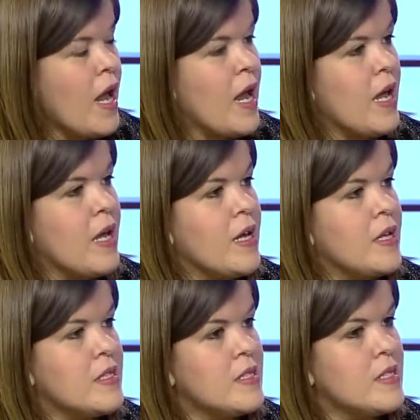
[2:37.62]

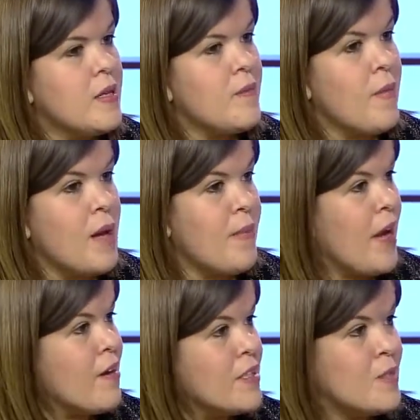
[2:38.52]
And my
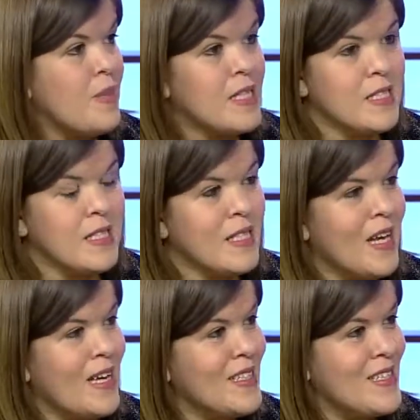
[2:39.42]
parents basically
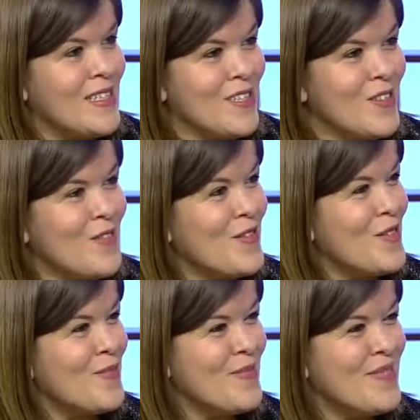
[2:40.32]
had to start
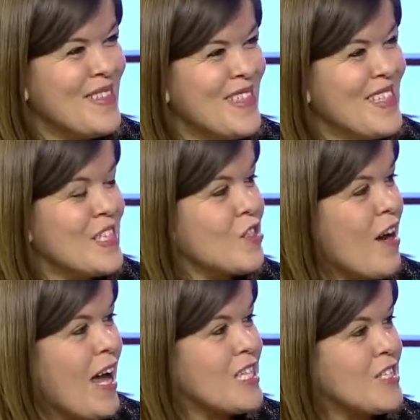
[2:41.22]
from
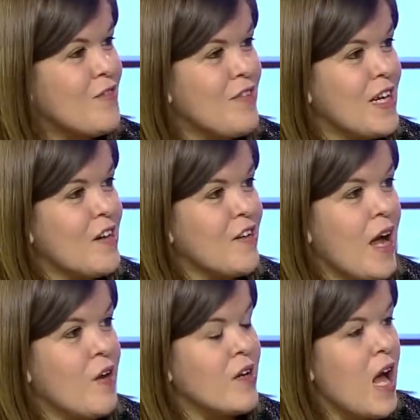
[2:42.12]
scratch and figure
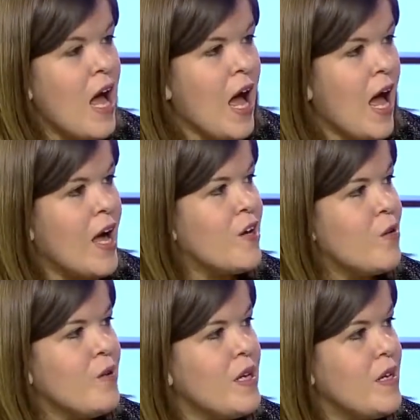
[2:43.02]
out, how do
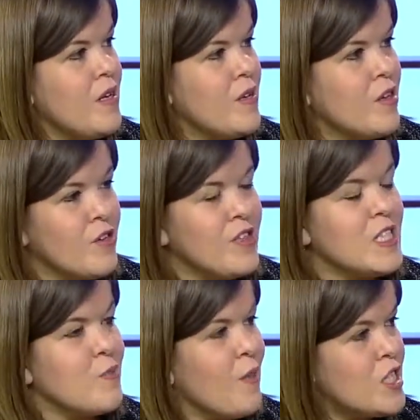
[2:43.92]
we learn
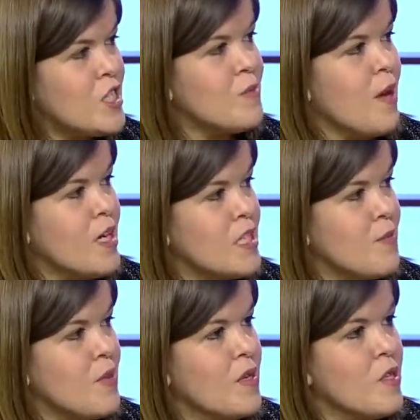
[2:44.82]
as much as
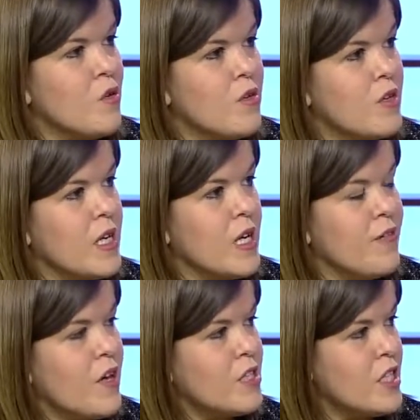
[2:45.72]
possible in order to give
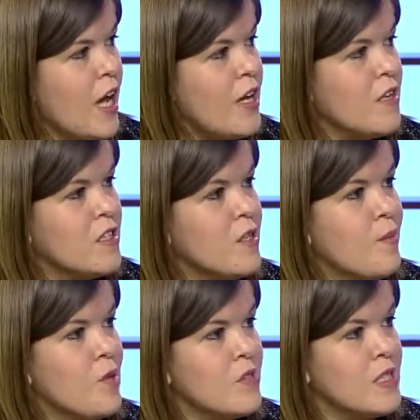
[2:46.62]
our child the
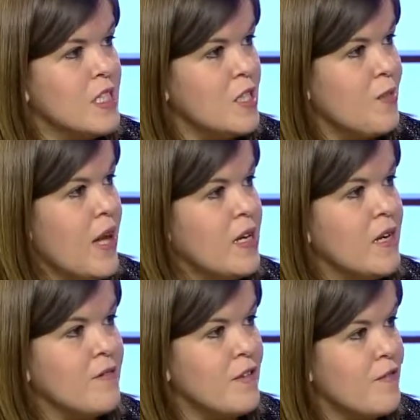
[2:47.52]
most independent
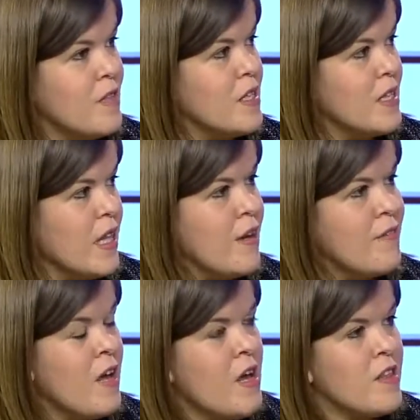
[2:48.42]
and fulfilling life
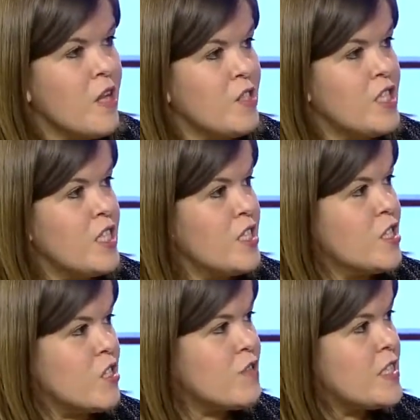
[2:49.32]
that she
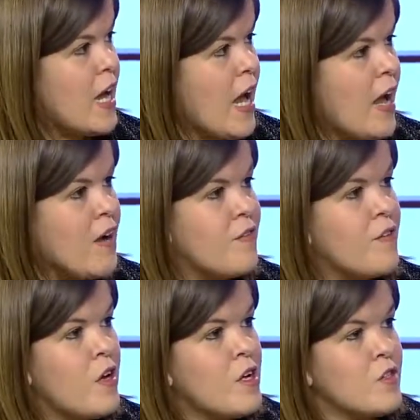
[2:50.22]
deserves to have?
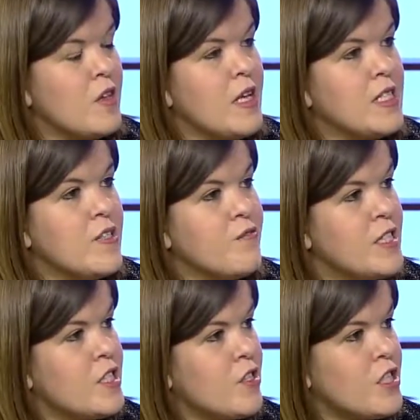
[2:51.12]
So they did
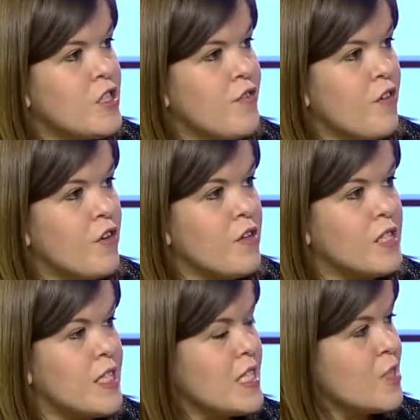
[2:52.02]
research for
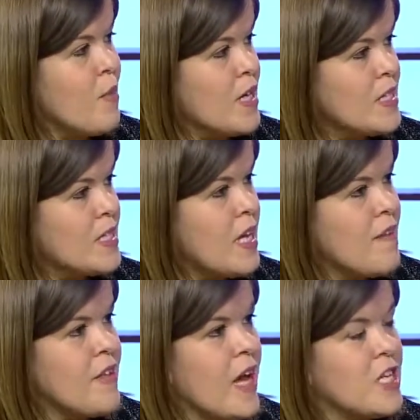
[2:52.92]
6 months.
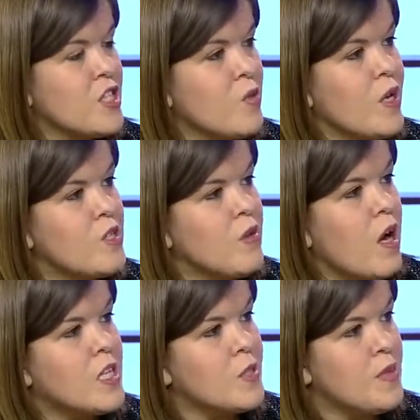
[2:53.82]
They actually went to a
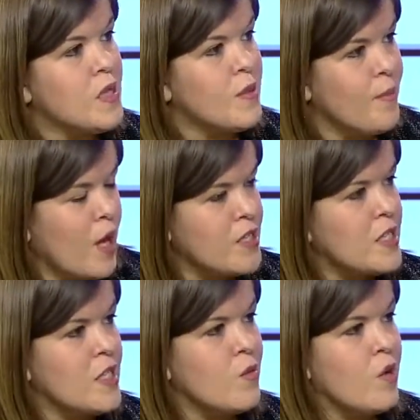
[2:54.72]
hospital in
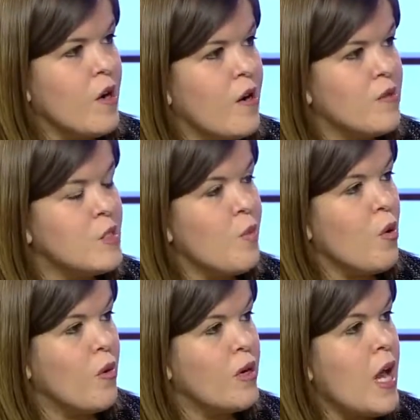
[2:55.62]
Boston where I was
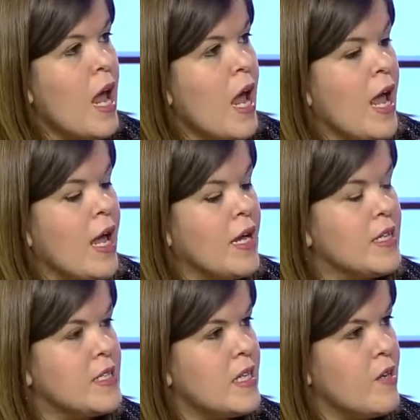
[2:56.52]
born,
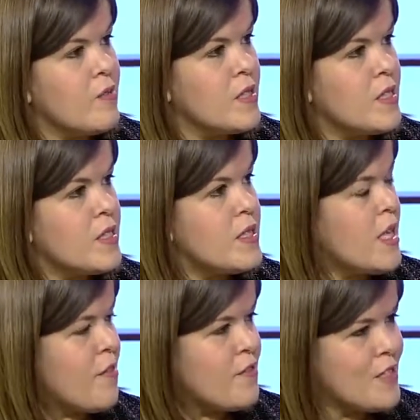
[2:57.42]
and it was
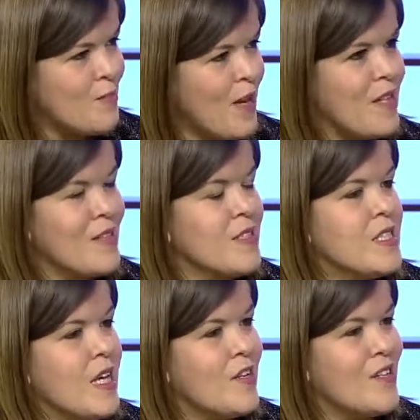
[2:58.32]
Tufts Medical
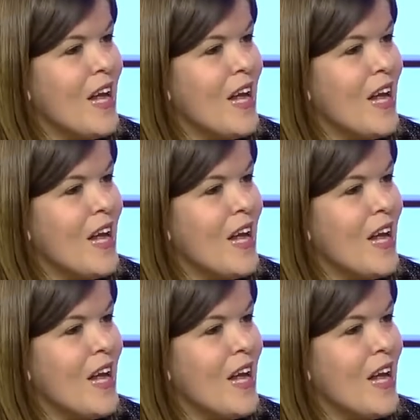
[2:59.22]
Center.